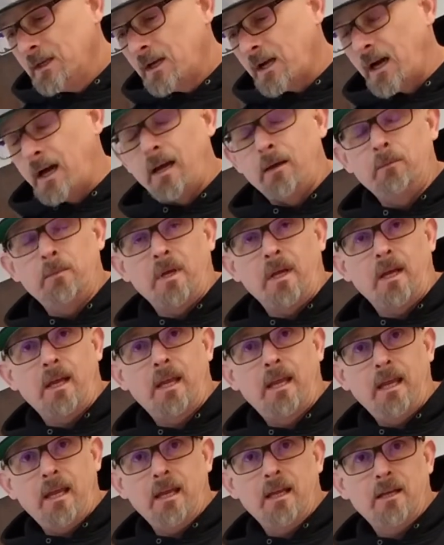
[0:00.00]
I'm,
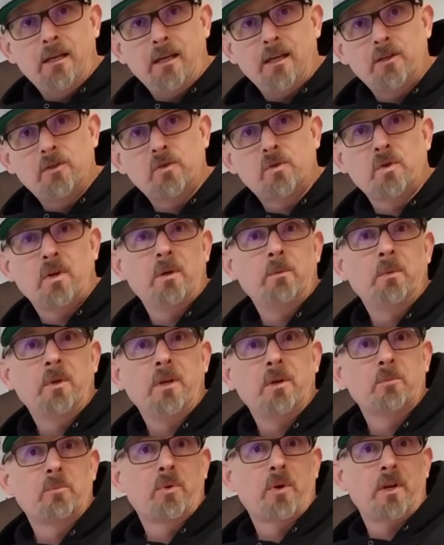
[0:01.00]
again,
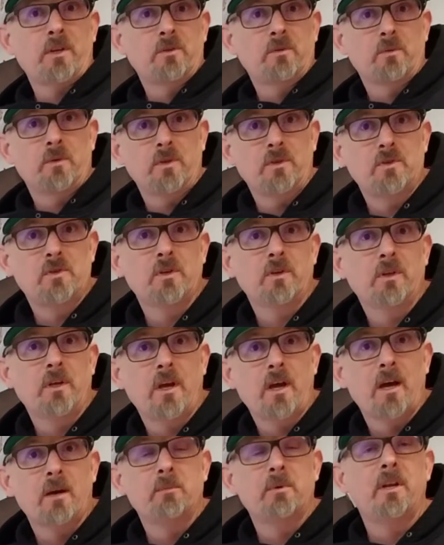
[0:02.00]
extremely impressed with the Chile
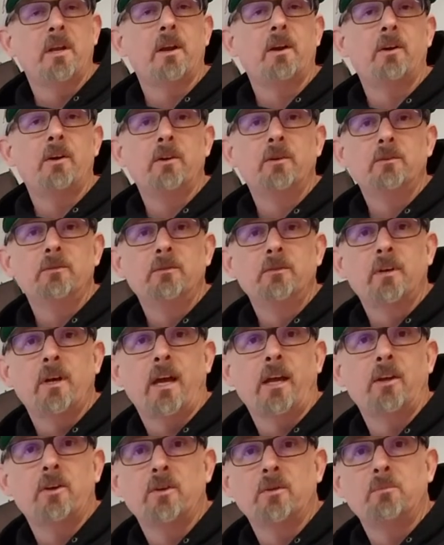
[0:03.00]
Habanero.
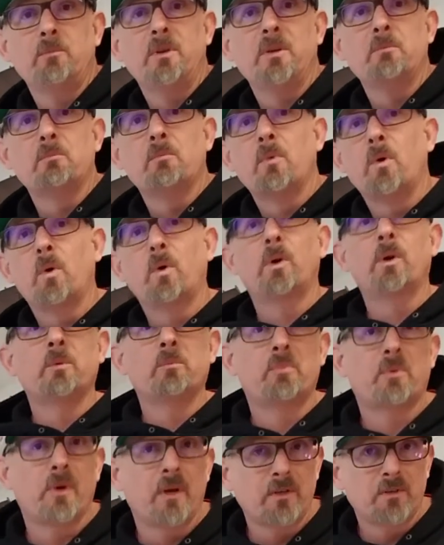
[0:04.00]
I couldn't be more
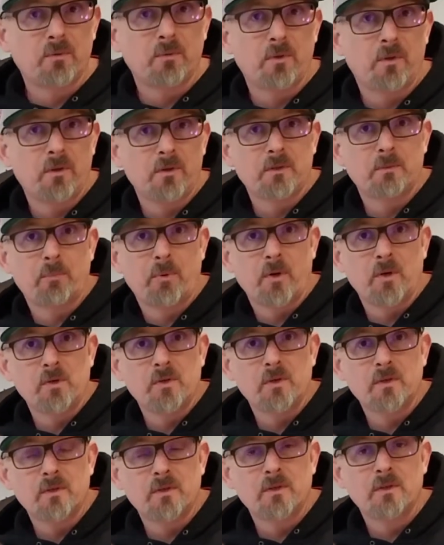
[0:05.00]
impressed with this
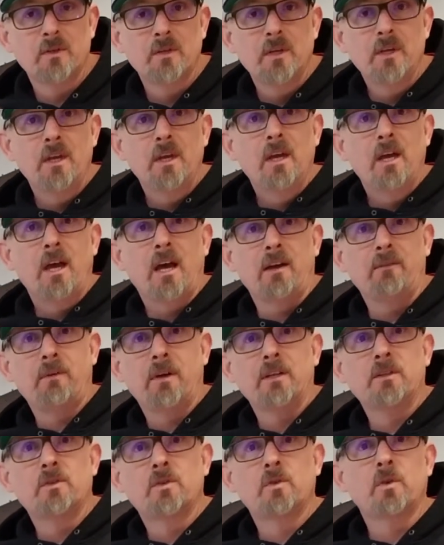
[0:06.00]
purchase. I've
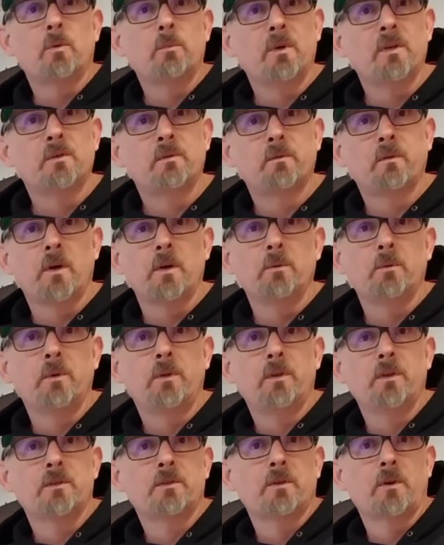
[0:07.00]
had so much fun with
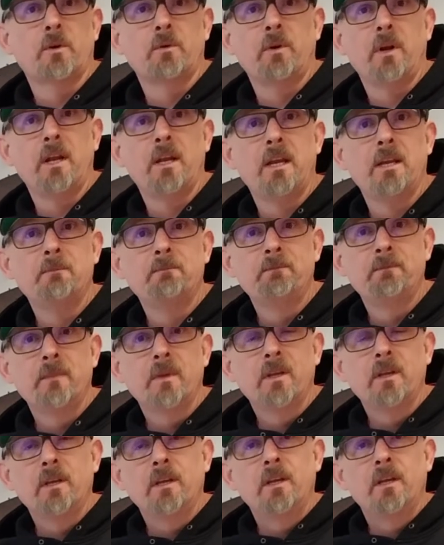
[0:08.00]
this already.
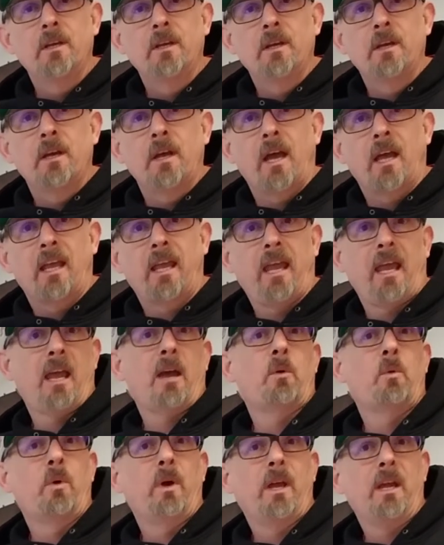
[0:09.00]

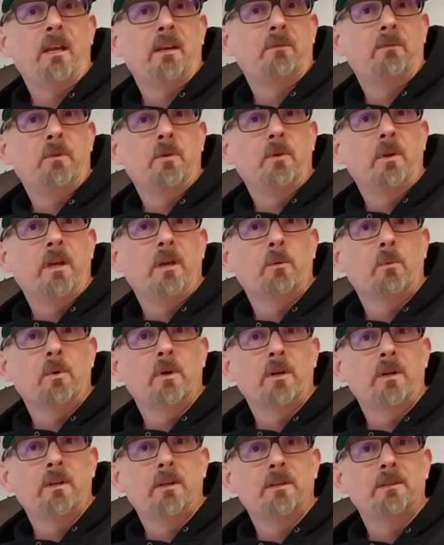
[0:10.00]
Can't wait, if you get
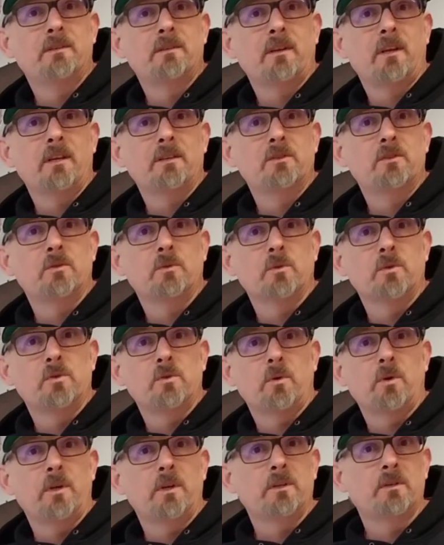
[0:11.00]
one of these things, to
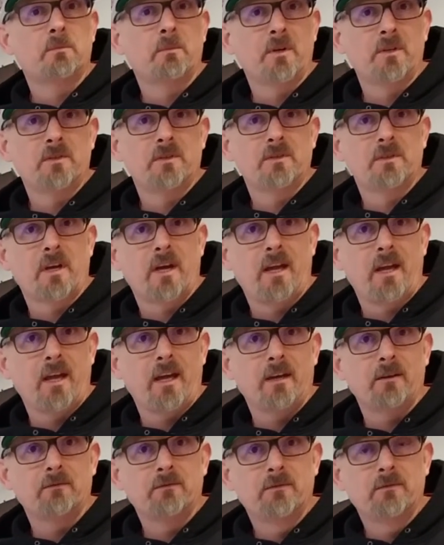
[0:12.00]
enjoy it as much as I
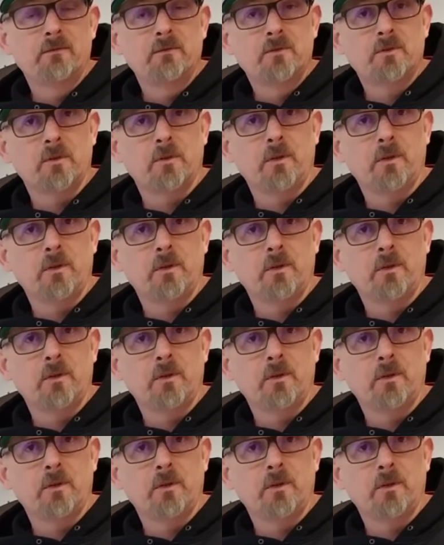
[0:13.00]
have. So